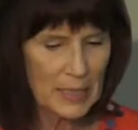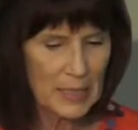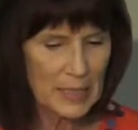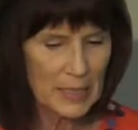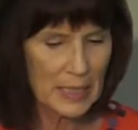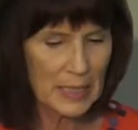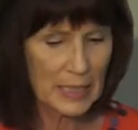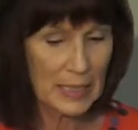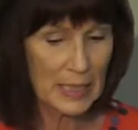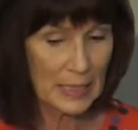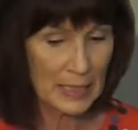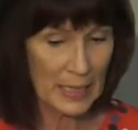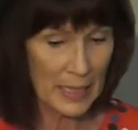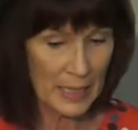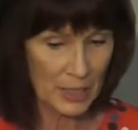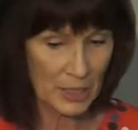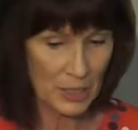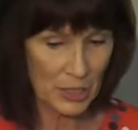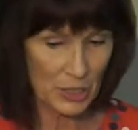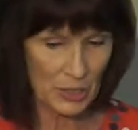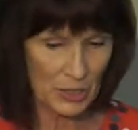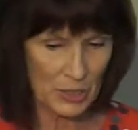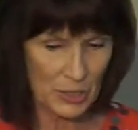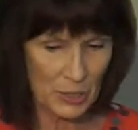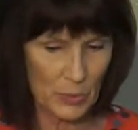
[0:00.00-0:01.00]
to see
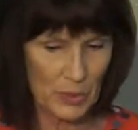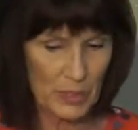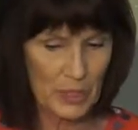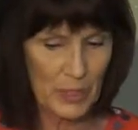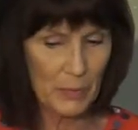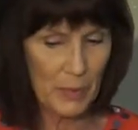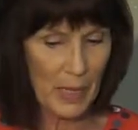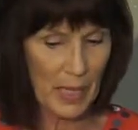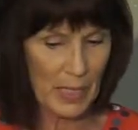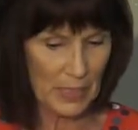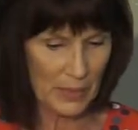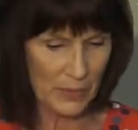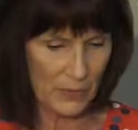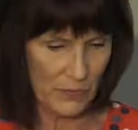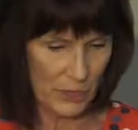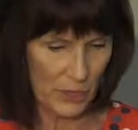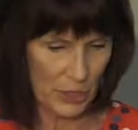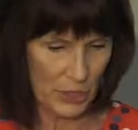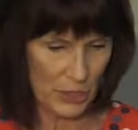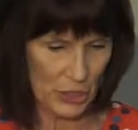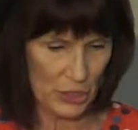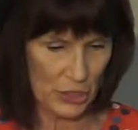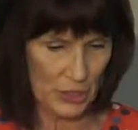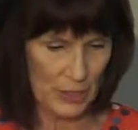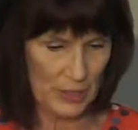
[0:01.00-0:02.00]
connections with the painted
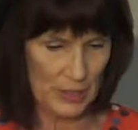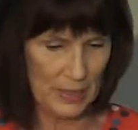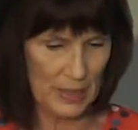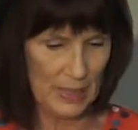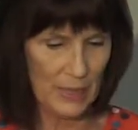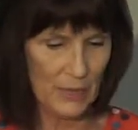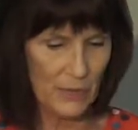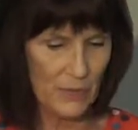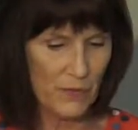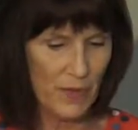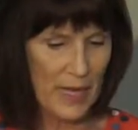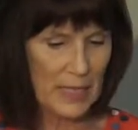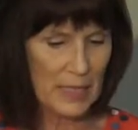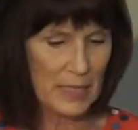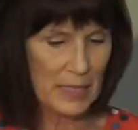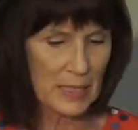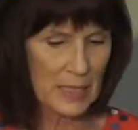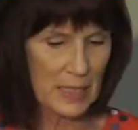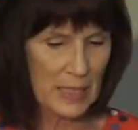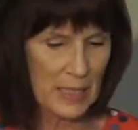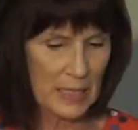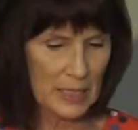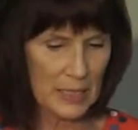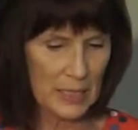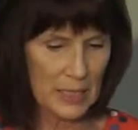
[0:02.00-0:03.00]
version in a
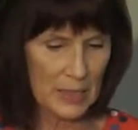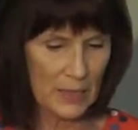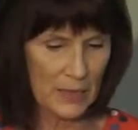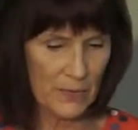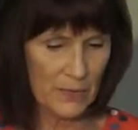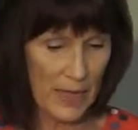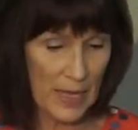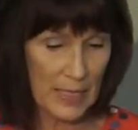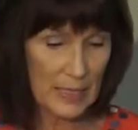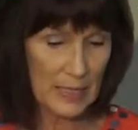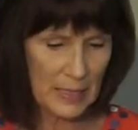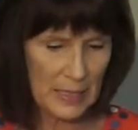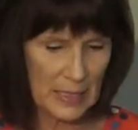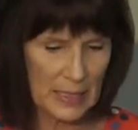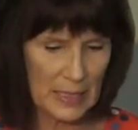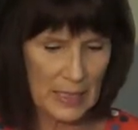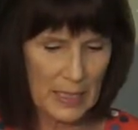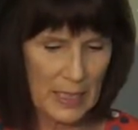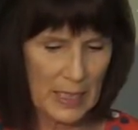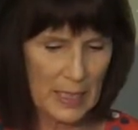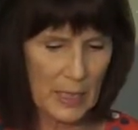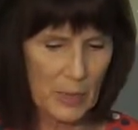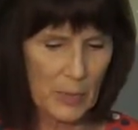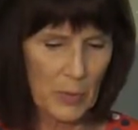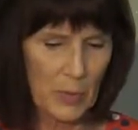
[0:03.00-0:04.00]

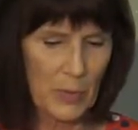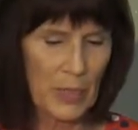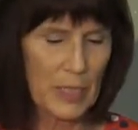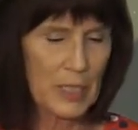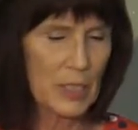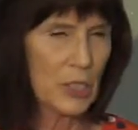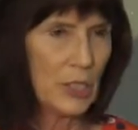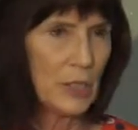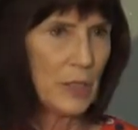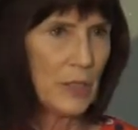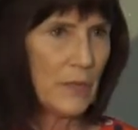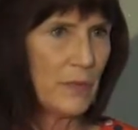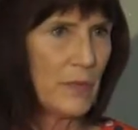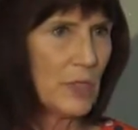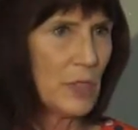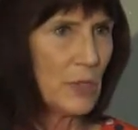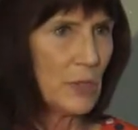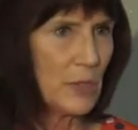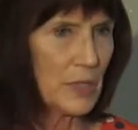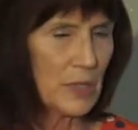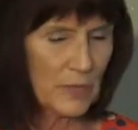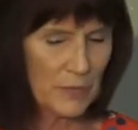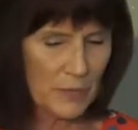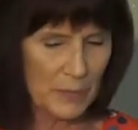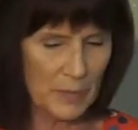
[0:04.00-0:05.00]
fascinating exploration of the
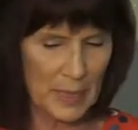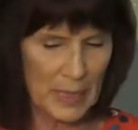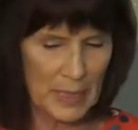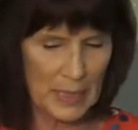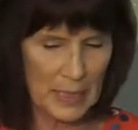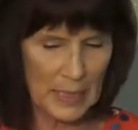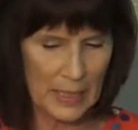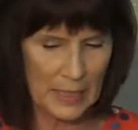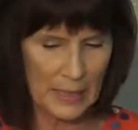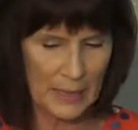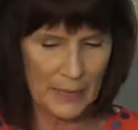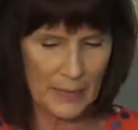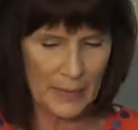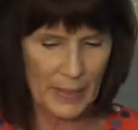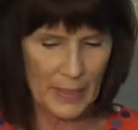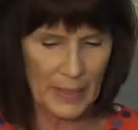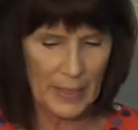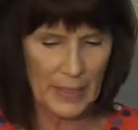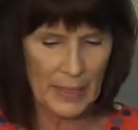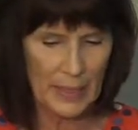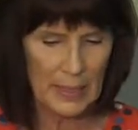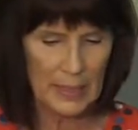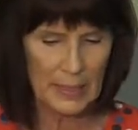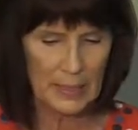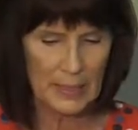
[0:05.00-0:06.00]
use of media,
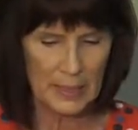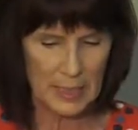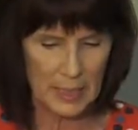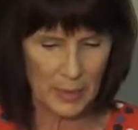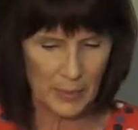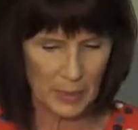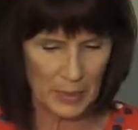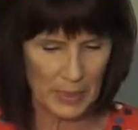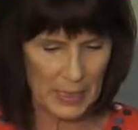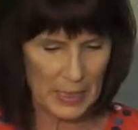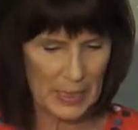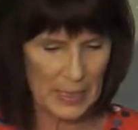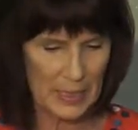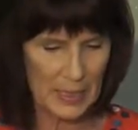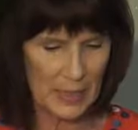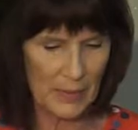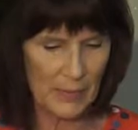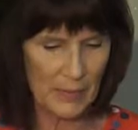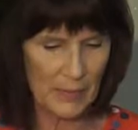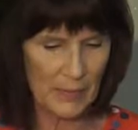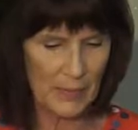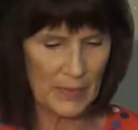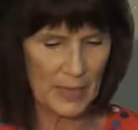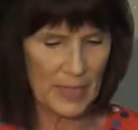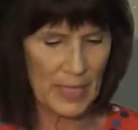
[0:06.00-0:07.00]

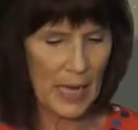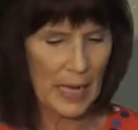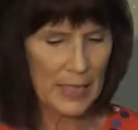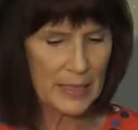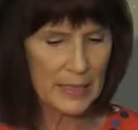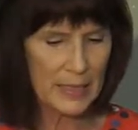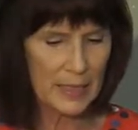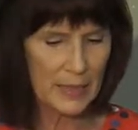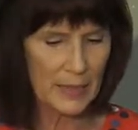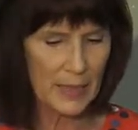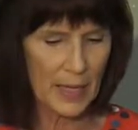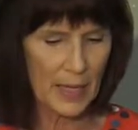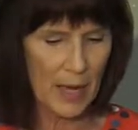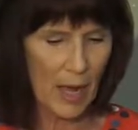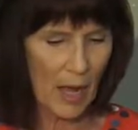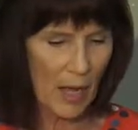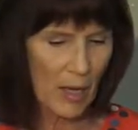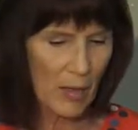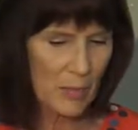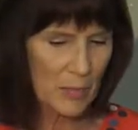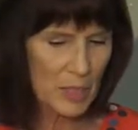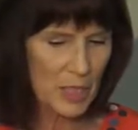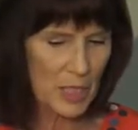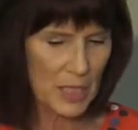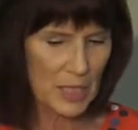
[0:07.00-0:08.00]
symbolism, the idea that
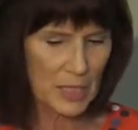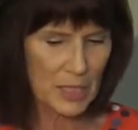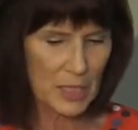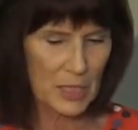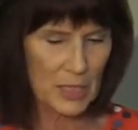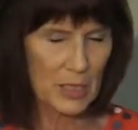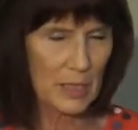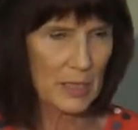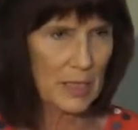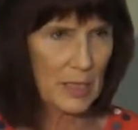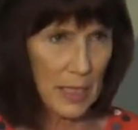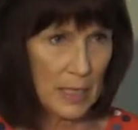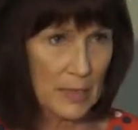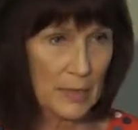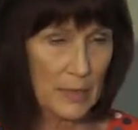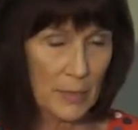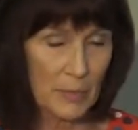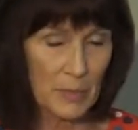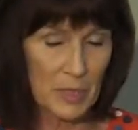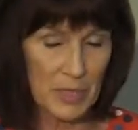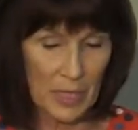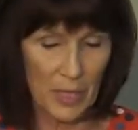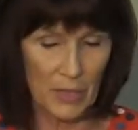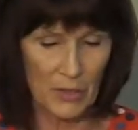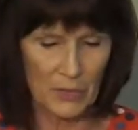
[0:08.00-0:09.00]
objects can,
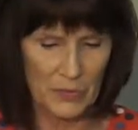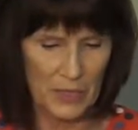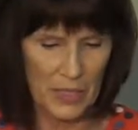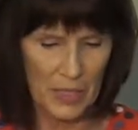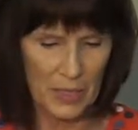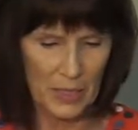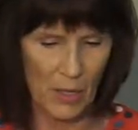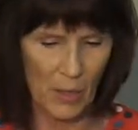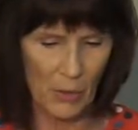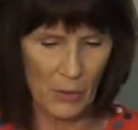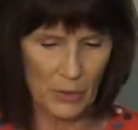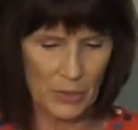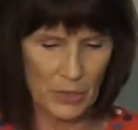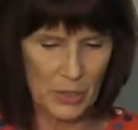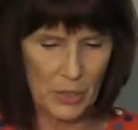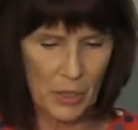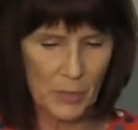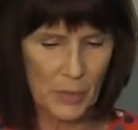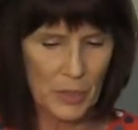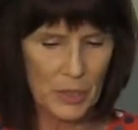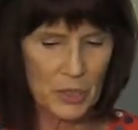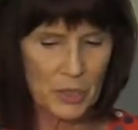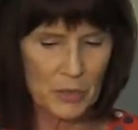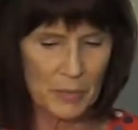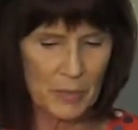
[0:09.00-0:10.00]
themselves can hold so
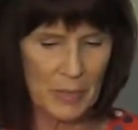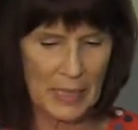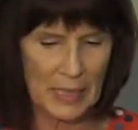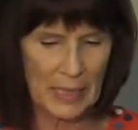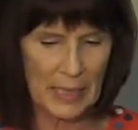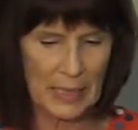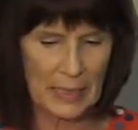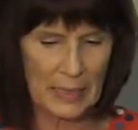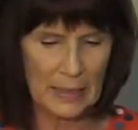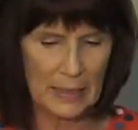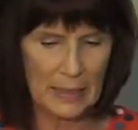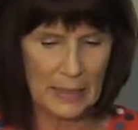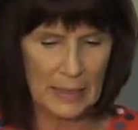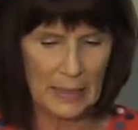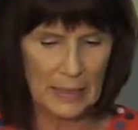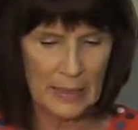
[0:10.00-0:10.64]
much meaning.